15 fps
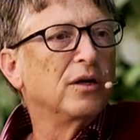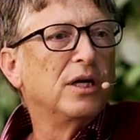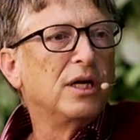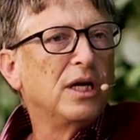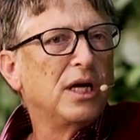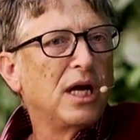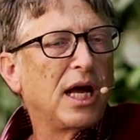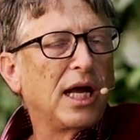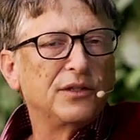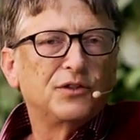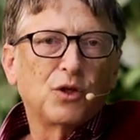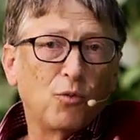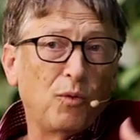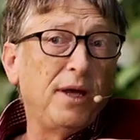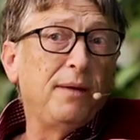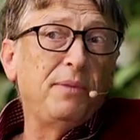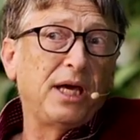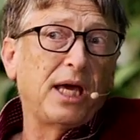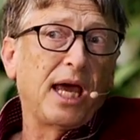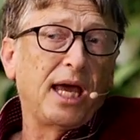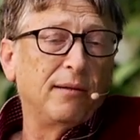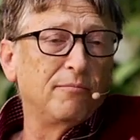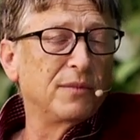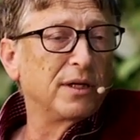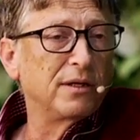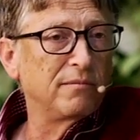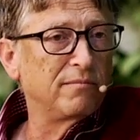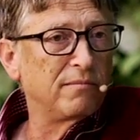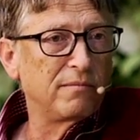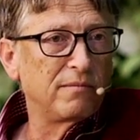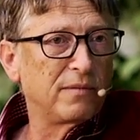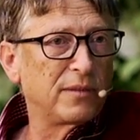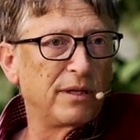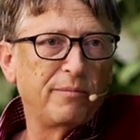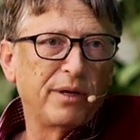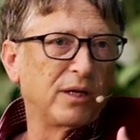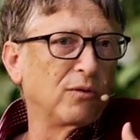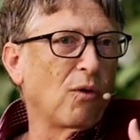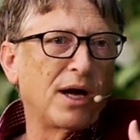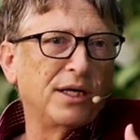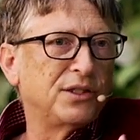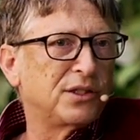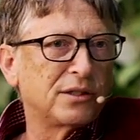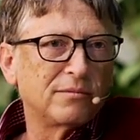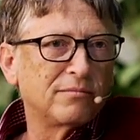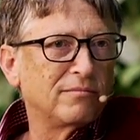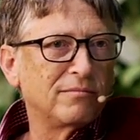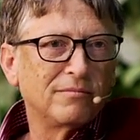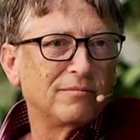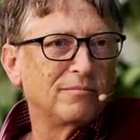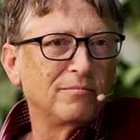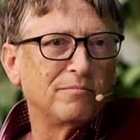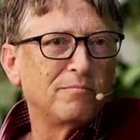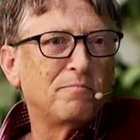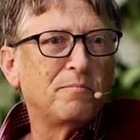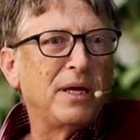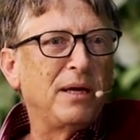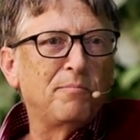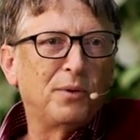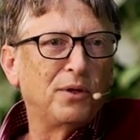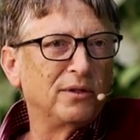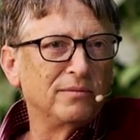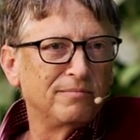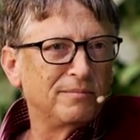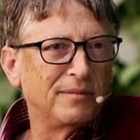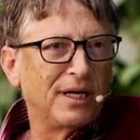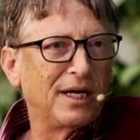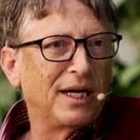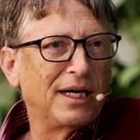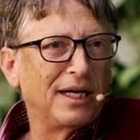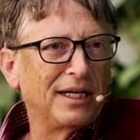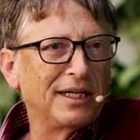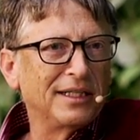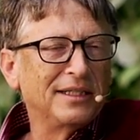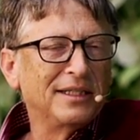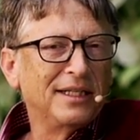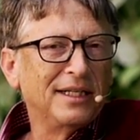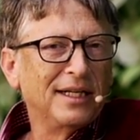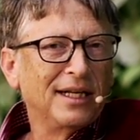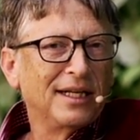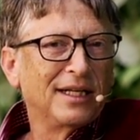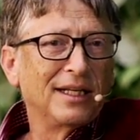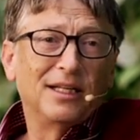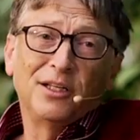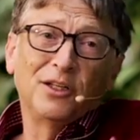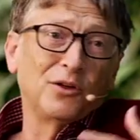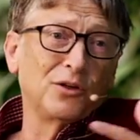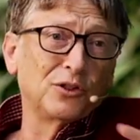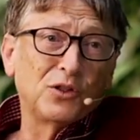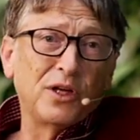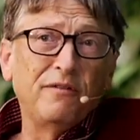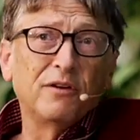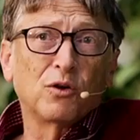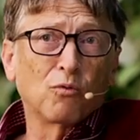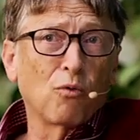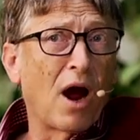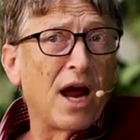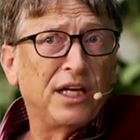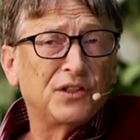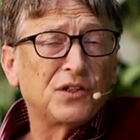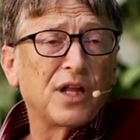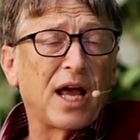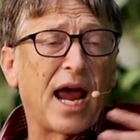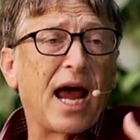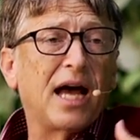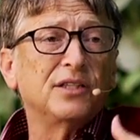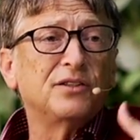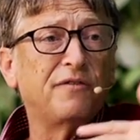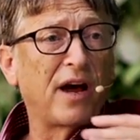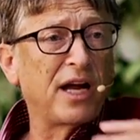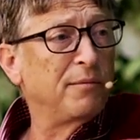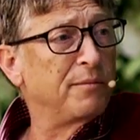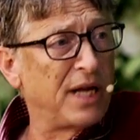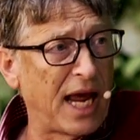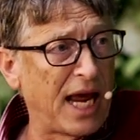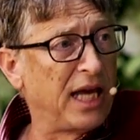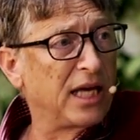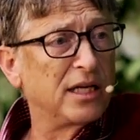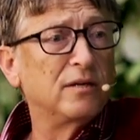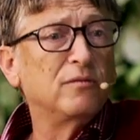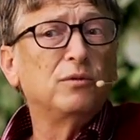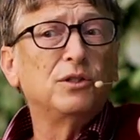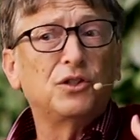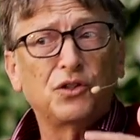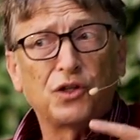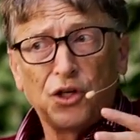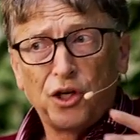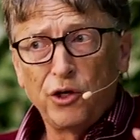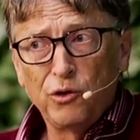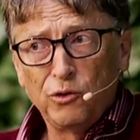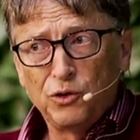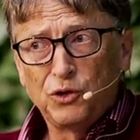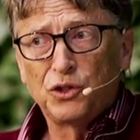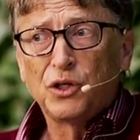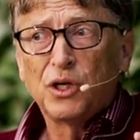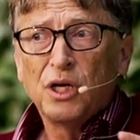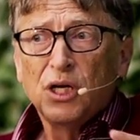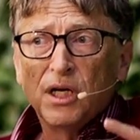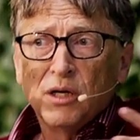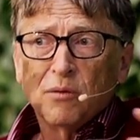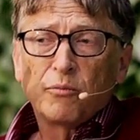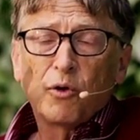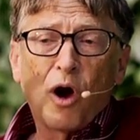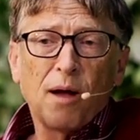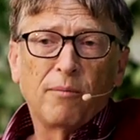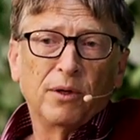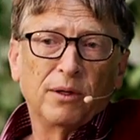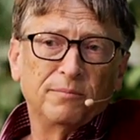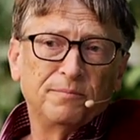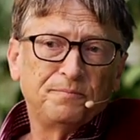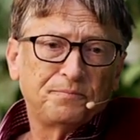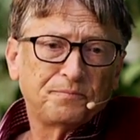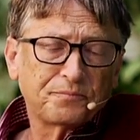Right. And so we became the big rice people. There's even a rice that has vitamin A in it, which is a huge problem.